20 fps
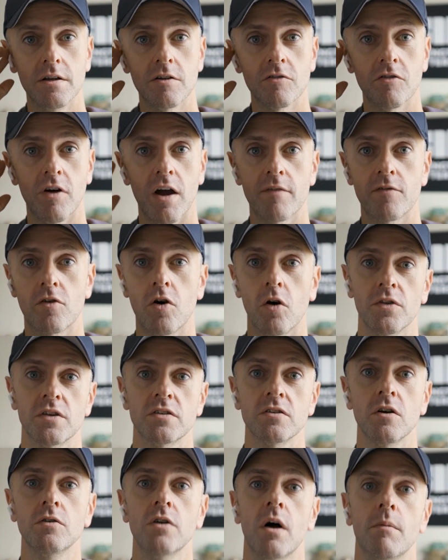Well, I've got
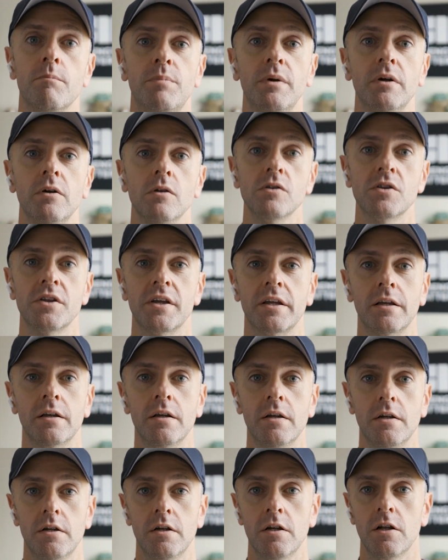this on. I'm
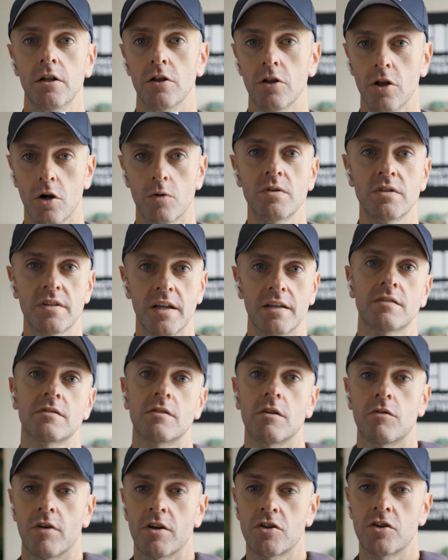building low intensity
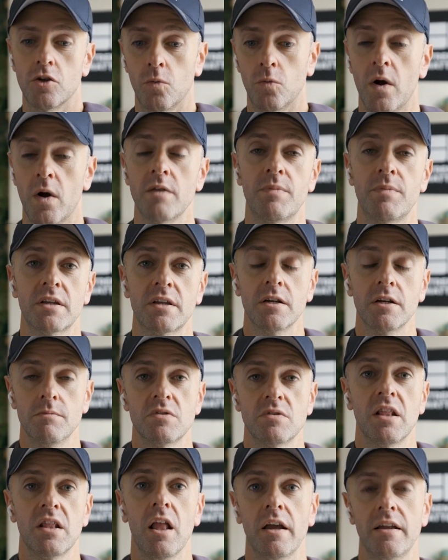threshold where it becomes
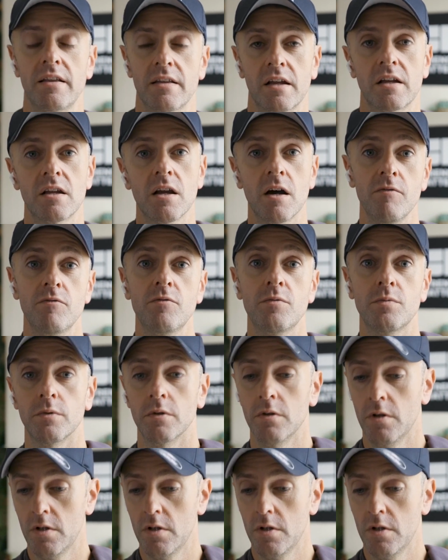light and comfortable.